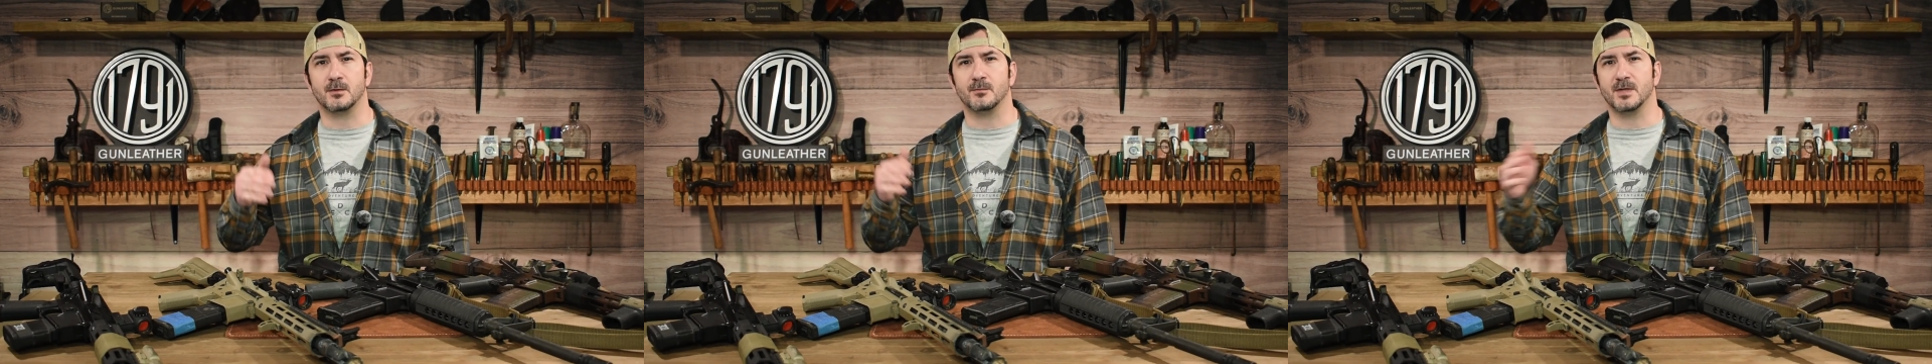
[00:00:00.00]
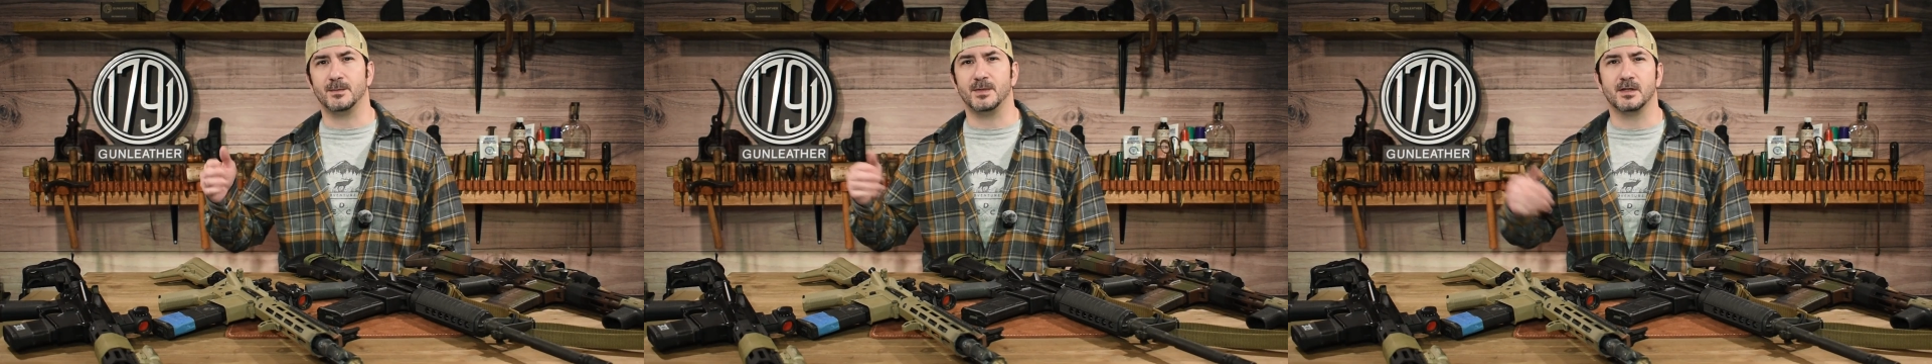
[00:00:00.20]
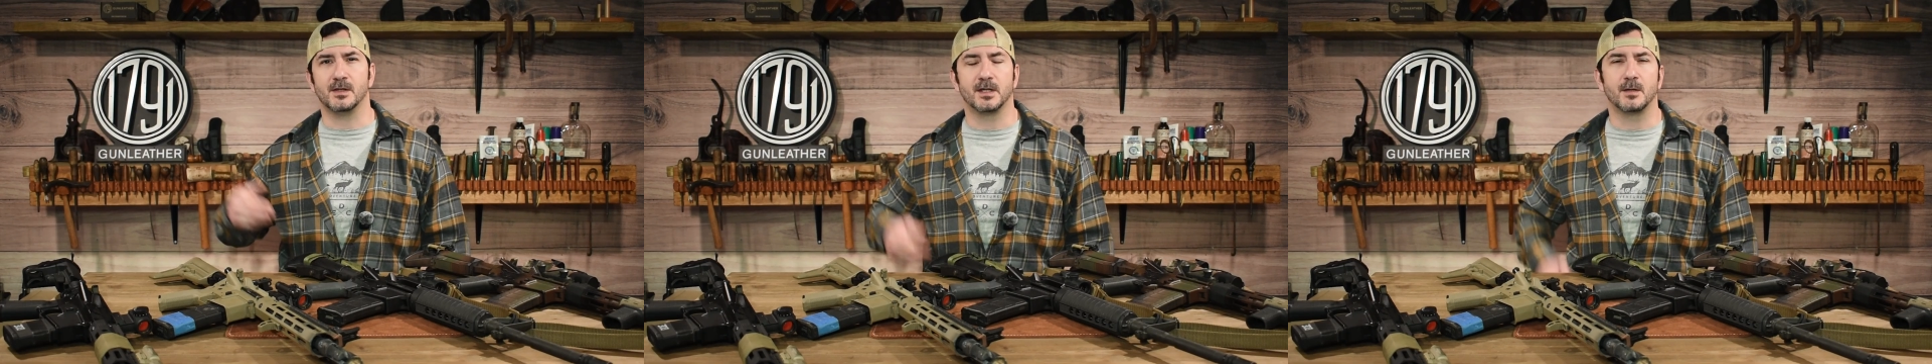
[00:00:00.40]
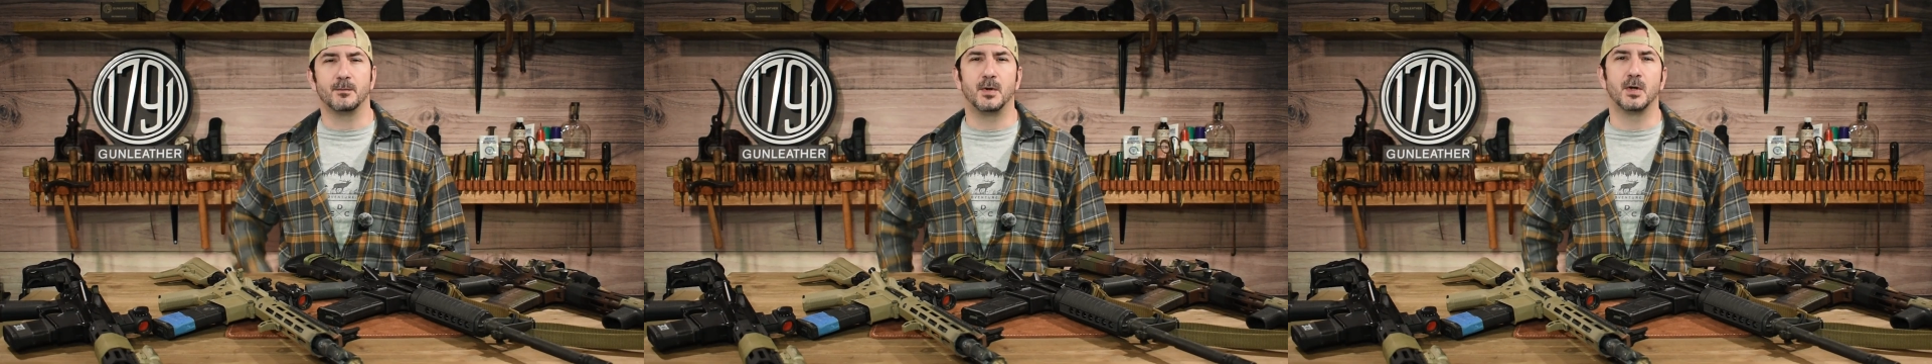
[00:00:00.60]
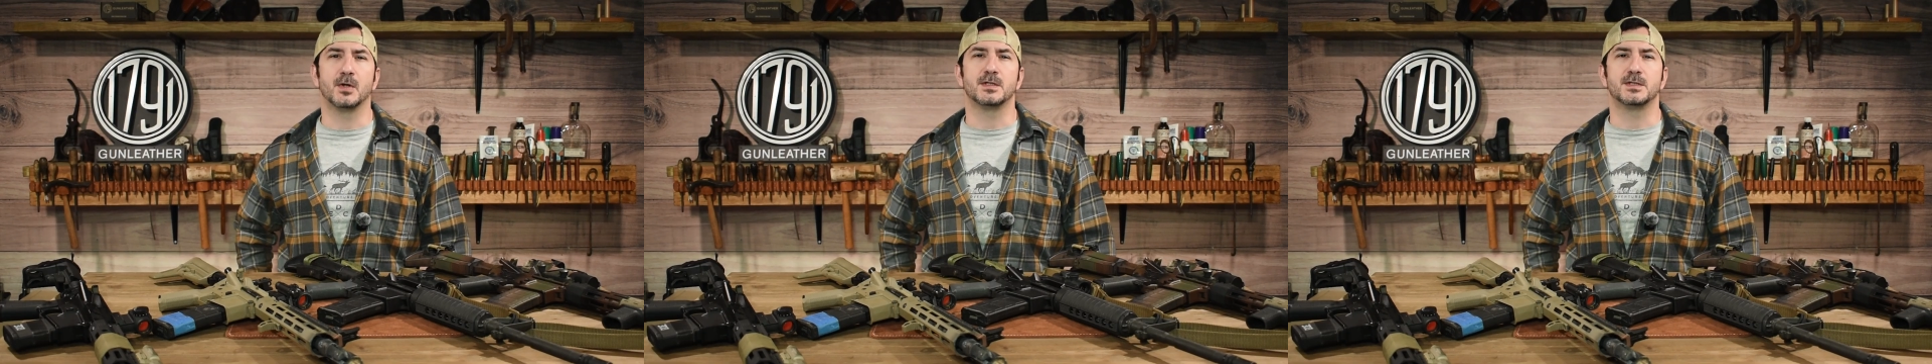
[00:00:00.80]
or maybe like a
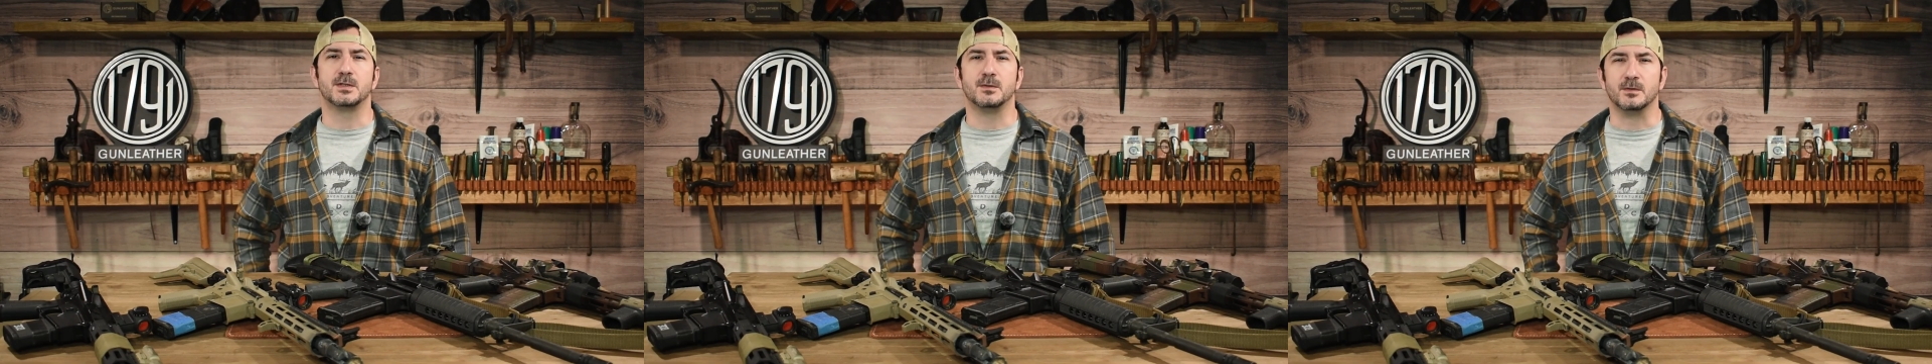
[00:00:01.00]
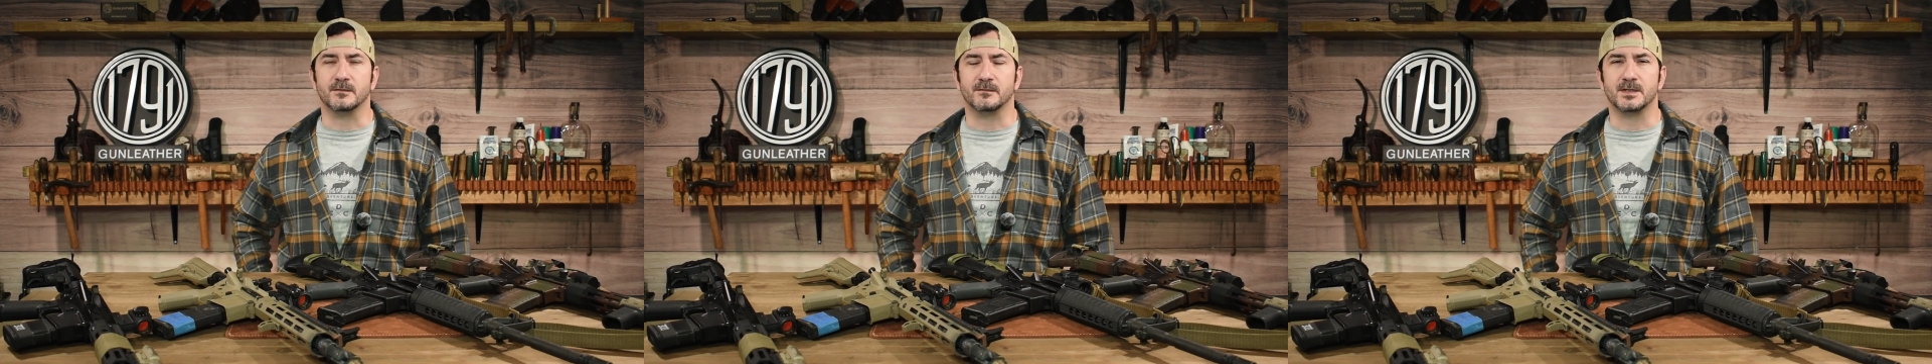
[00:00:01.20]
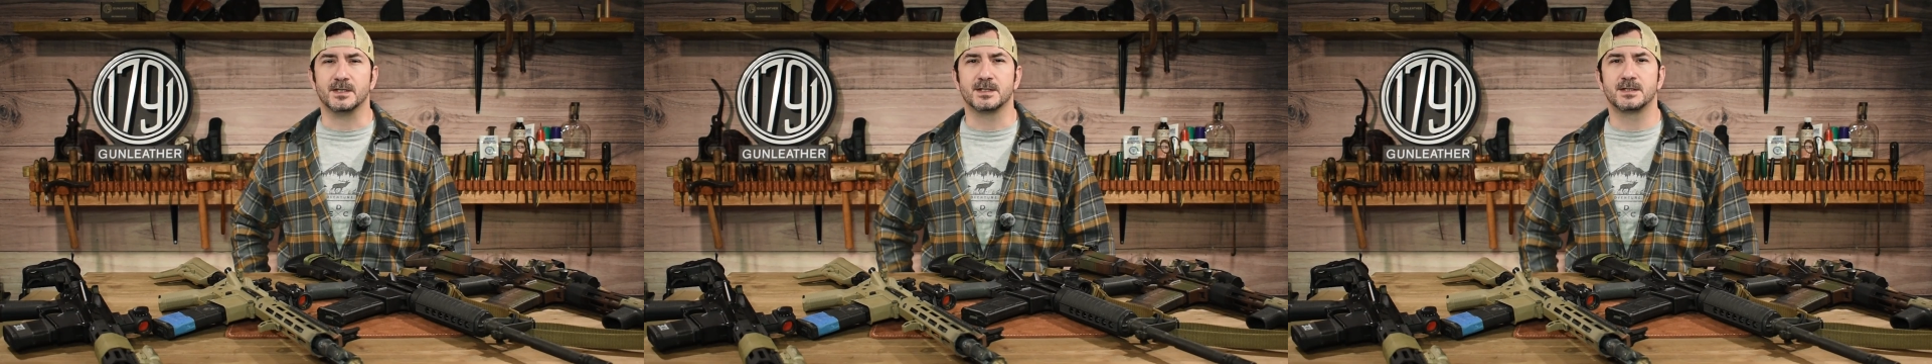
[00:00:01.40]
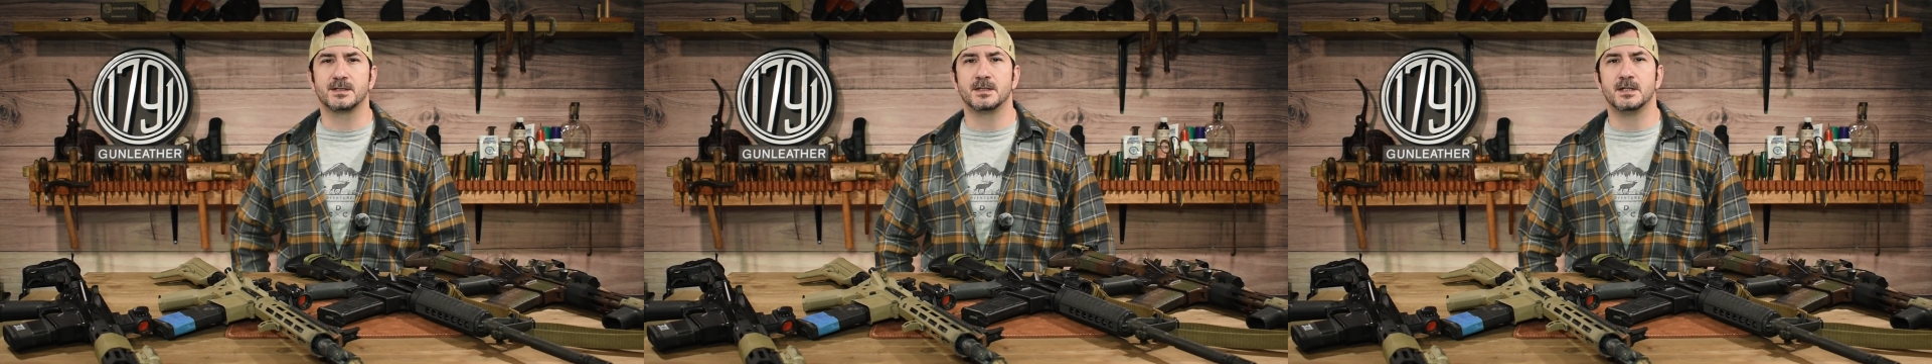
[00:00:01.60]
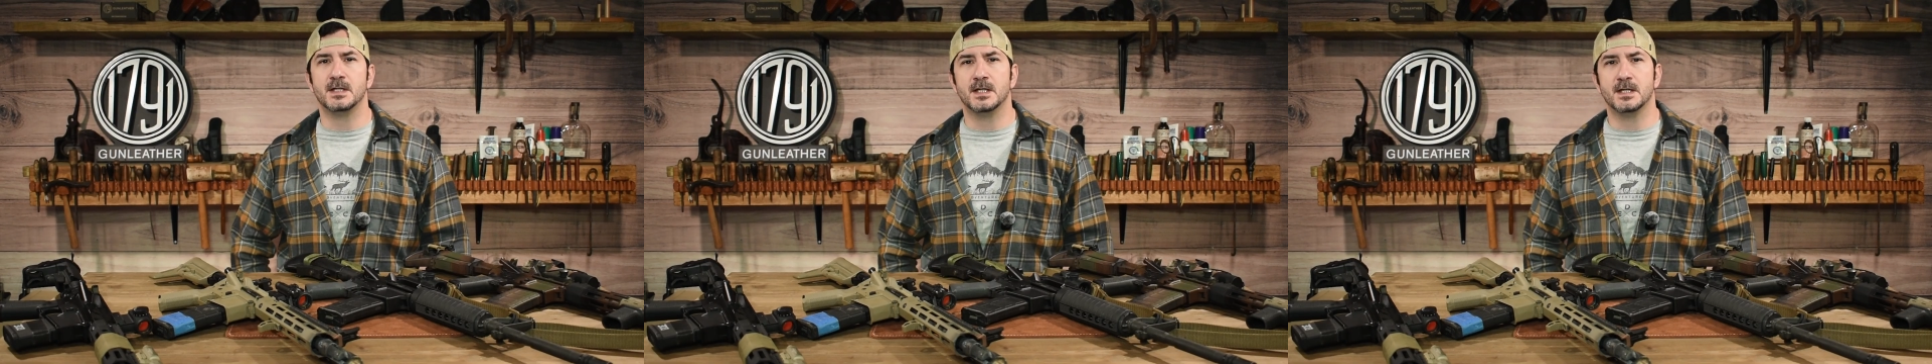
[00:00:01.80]
part 2 of this.